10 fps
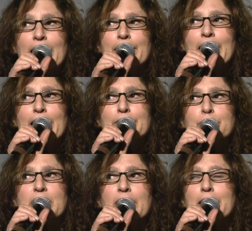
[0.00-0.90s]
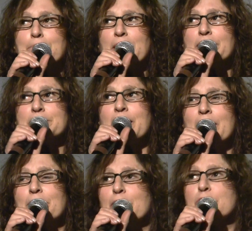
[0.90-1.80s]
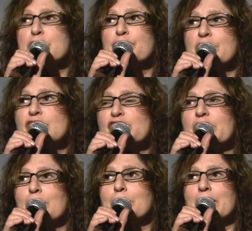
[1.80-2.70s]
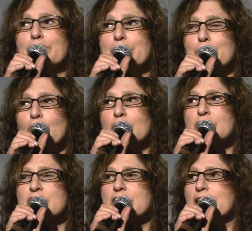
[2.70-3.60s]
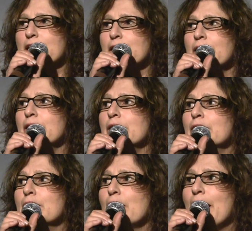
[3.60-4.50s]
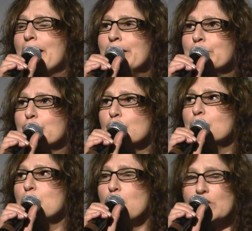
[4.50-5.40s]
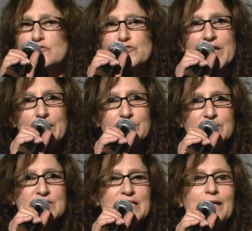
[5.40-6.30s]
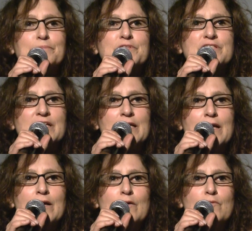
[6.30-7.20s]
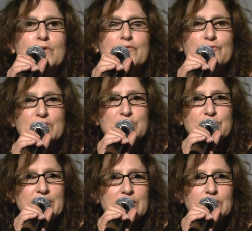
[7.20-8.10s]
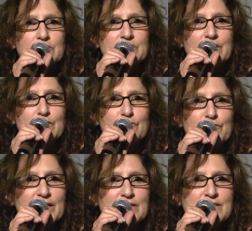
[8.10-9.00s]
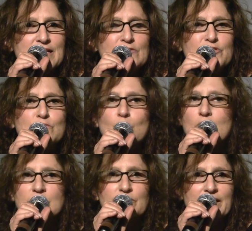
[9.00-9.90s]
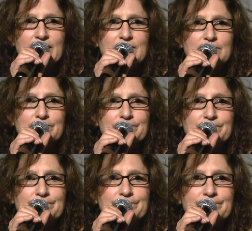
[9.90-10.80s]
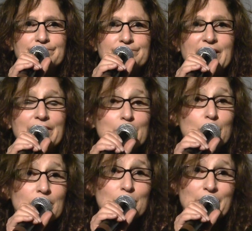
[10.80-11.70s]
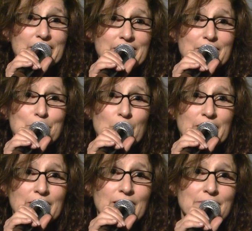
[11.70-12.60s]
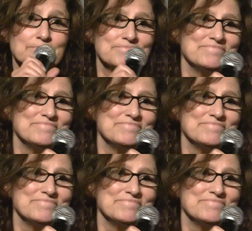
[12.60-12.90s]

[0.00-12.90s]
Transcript: that by the time I was finishing up my remarks, they, in a group, marched down the steps with frustrated looks on their face and just walked right out. And they weren't waiting in the parking lot.